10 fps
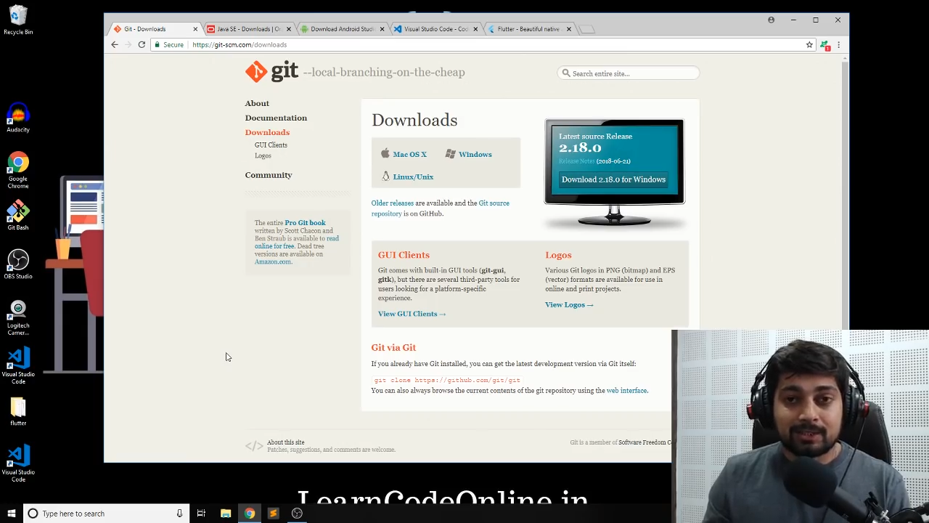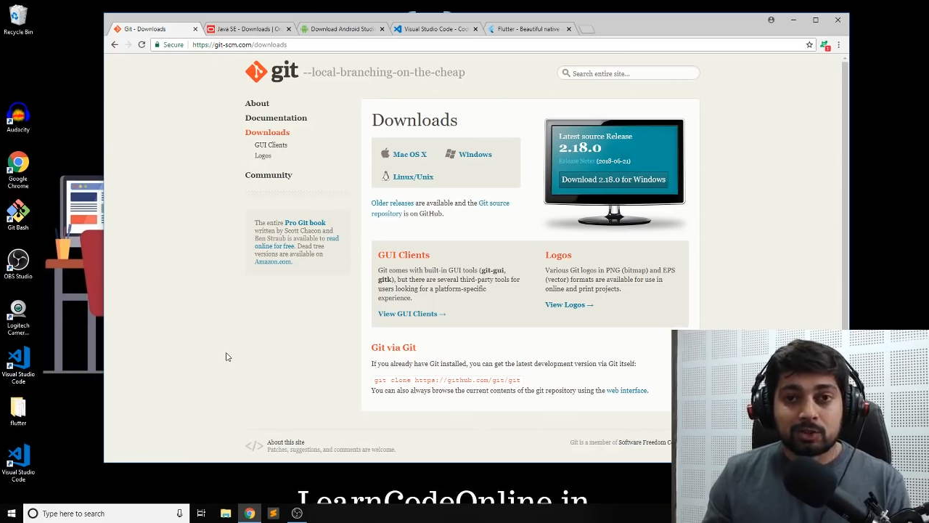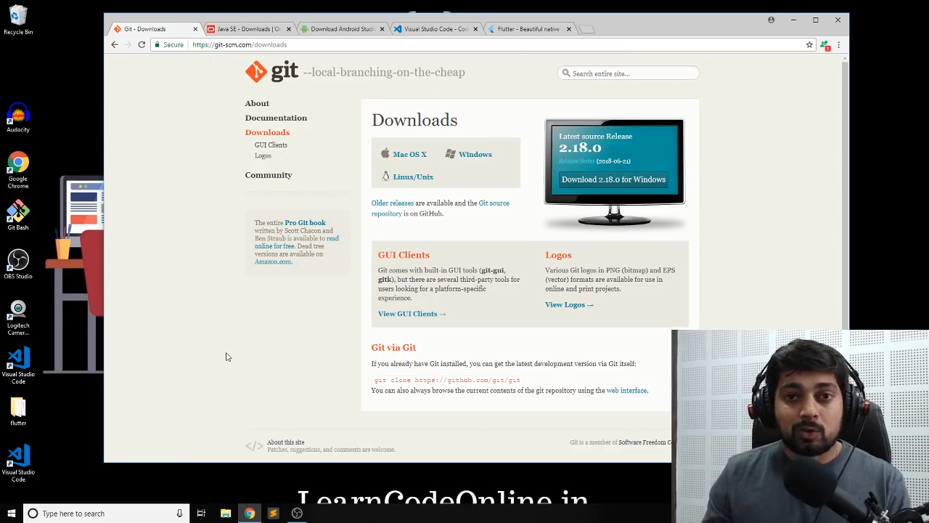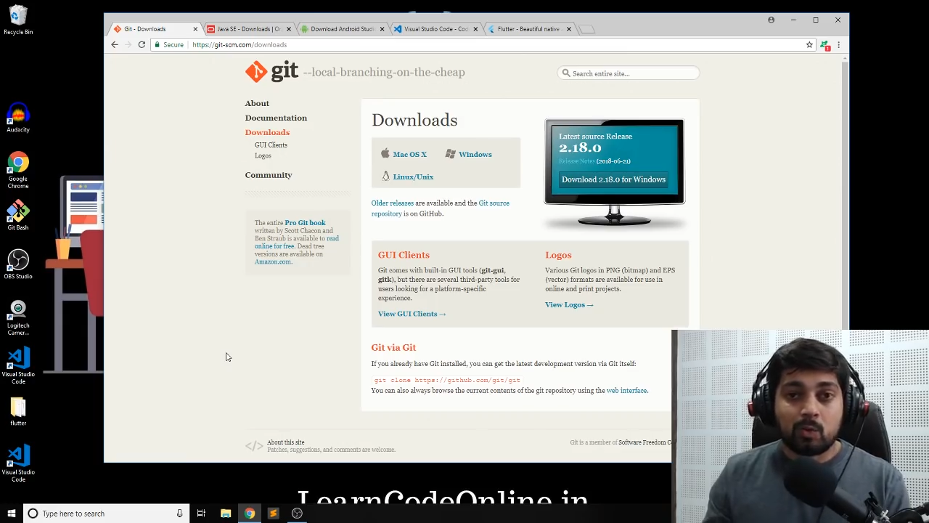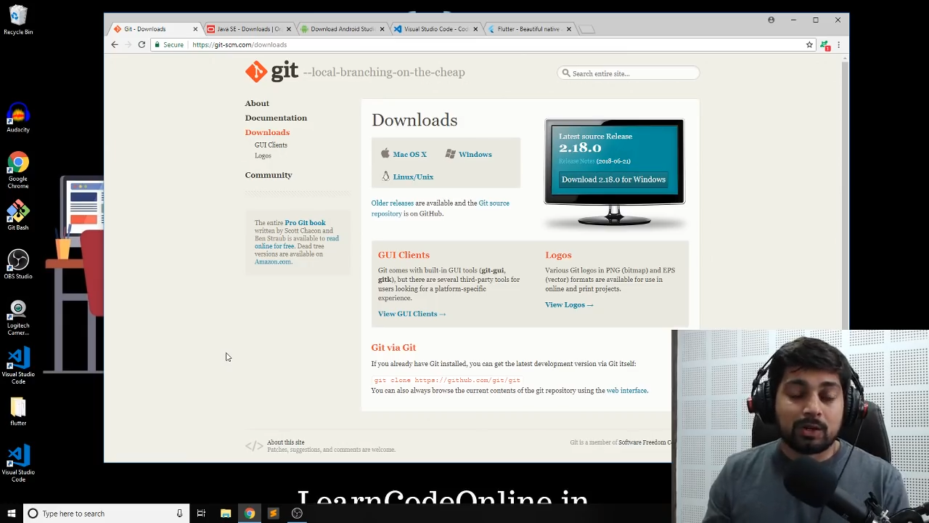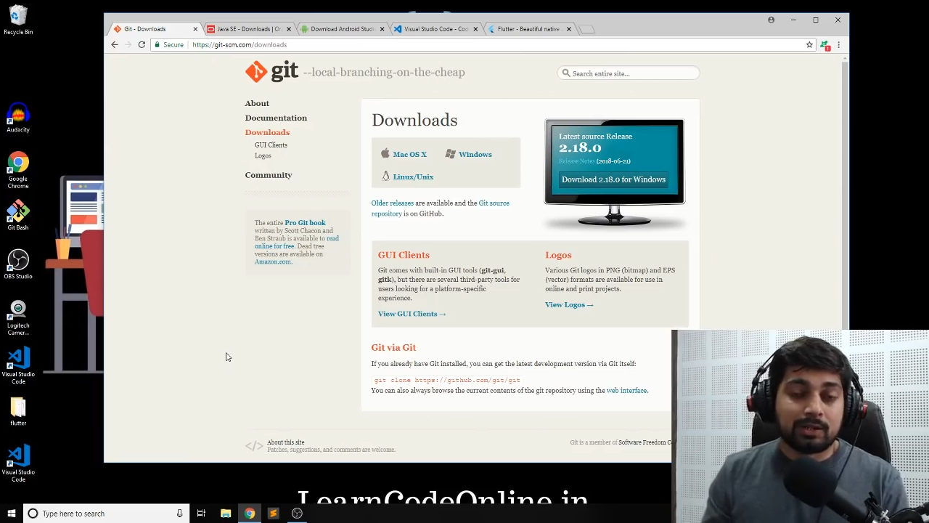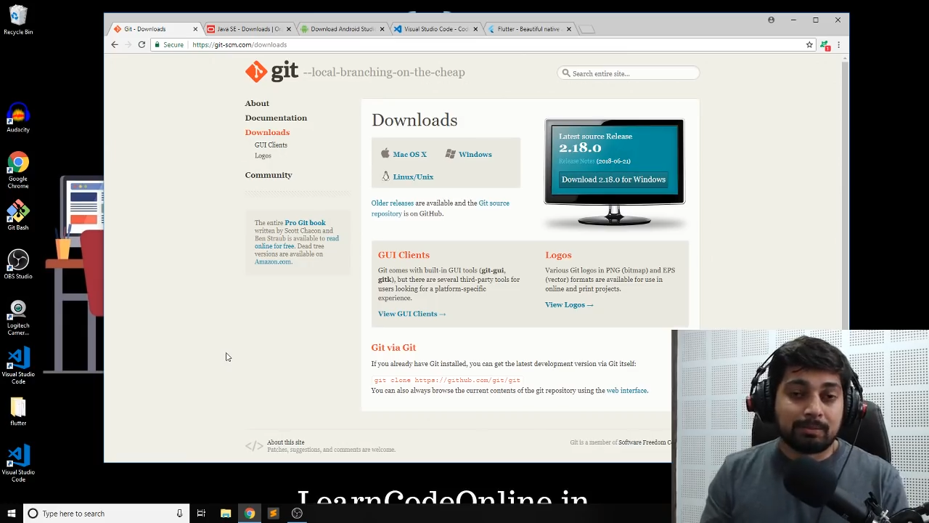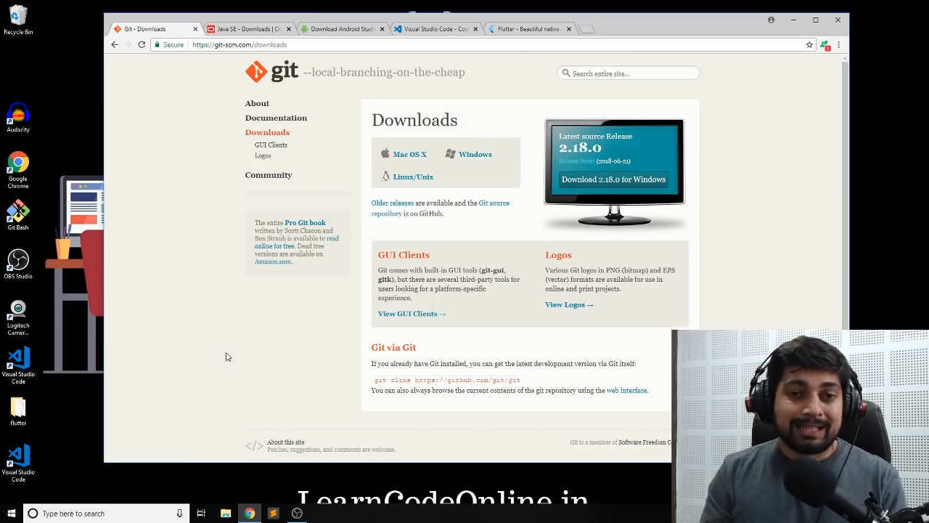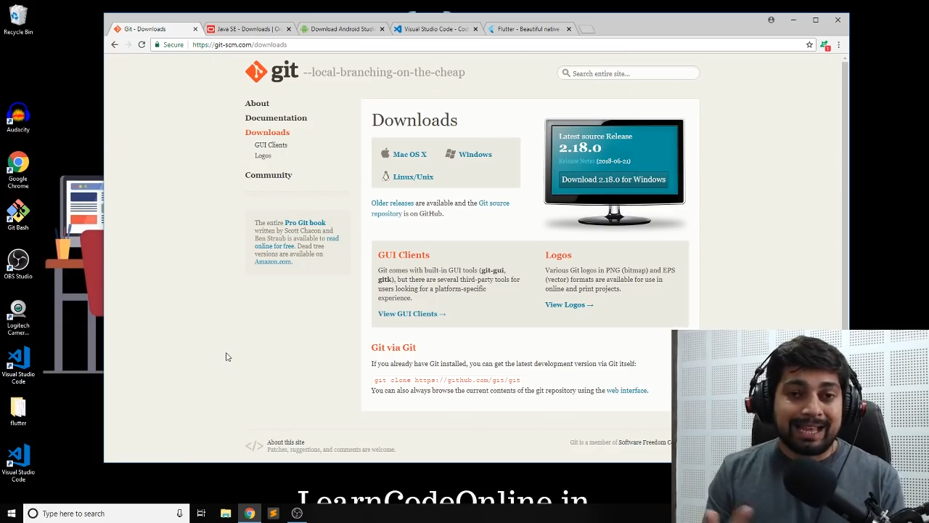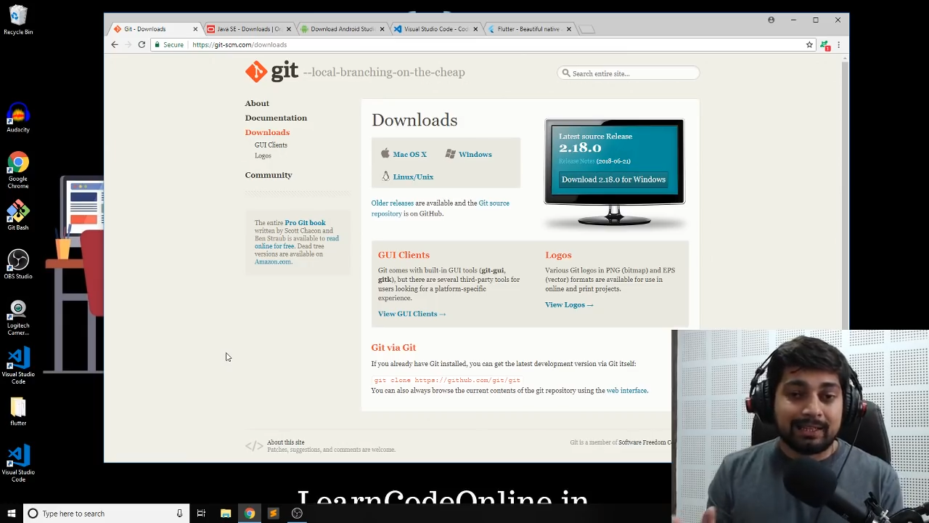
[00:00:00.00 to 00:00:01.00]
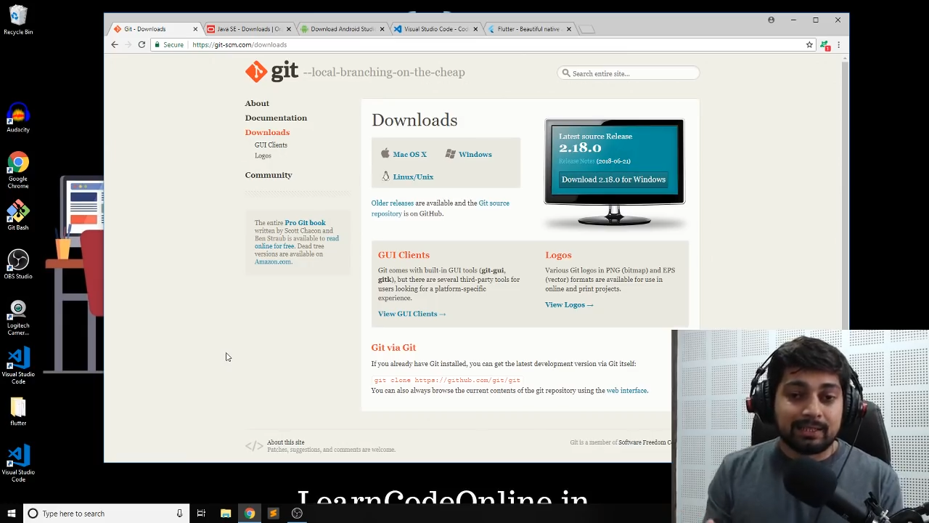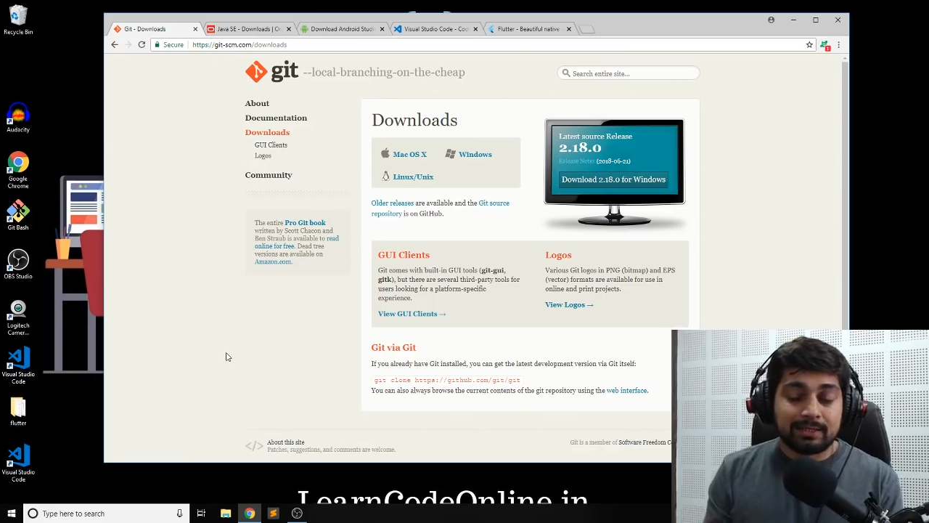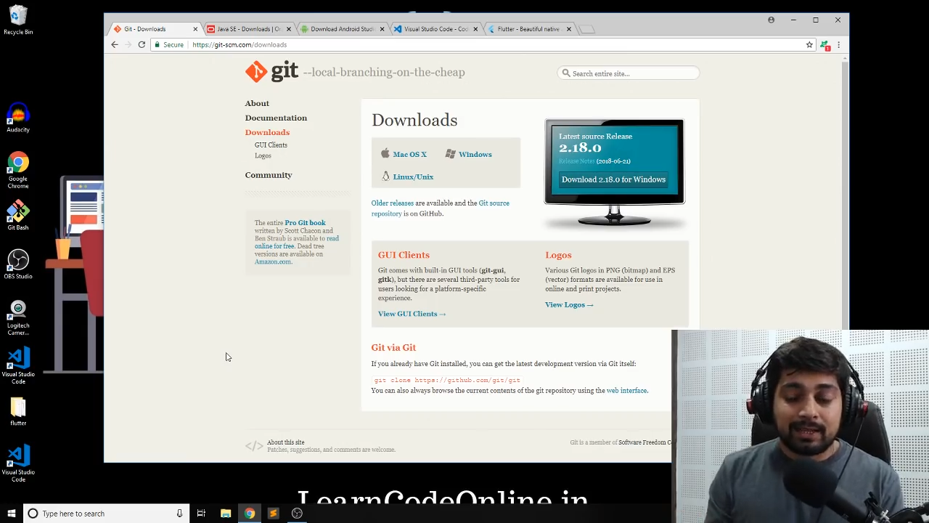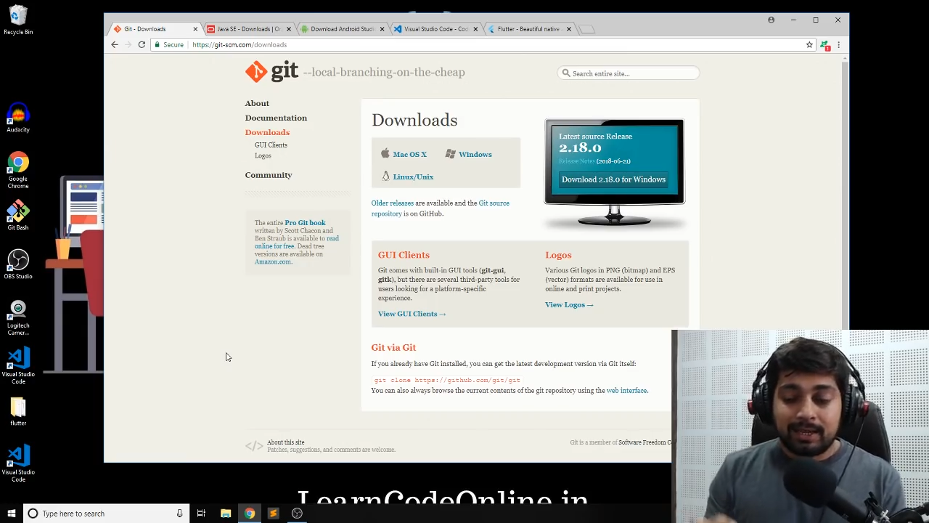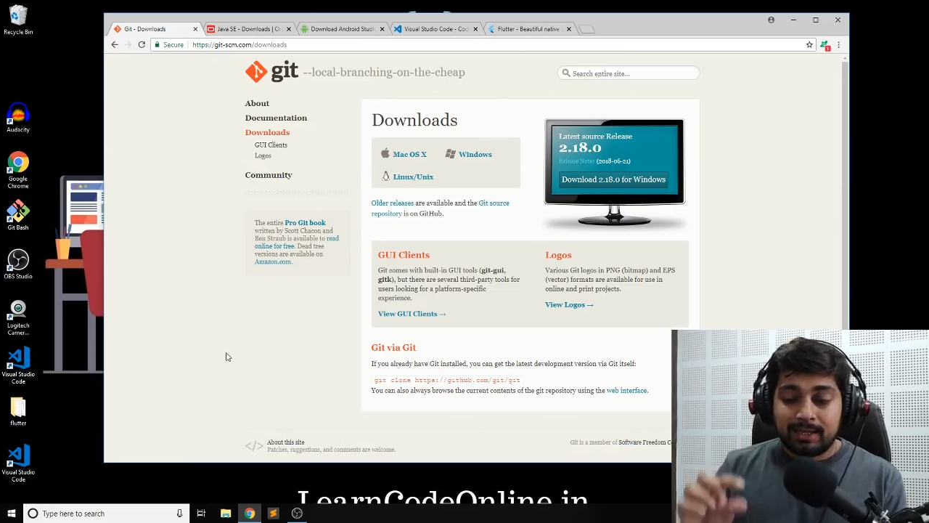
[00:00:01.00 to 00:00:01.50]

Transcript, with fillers: So what the plan is,